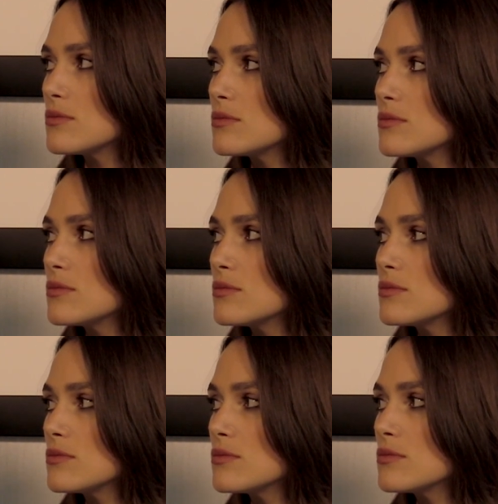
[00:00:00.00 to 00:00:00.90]

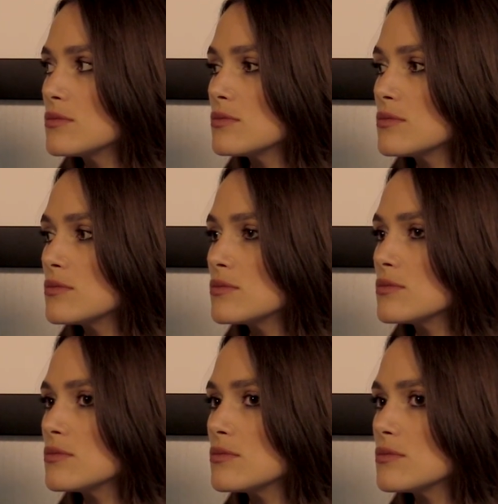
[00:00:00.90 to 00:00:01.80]

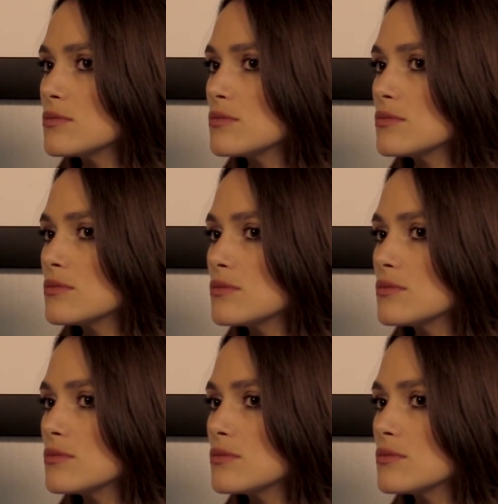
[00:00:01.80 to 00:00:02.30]
The person shown says nothing.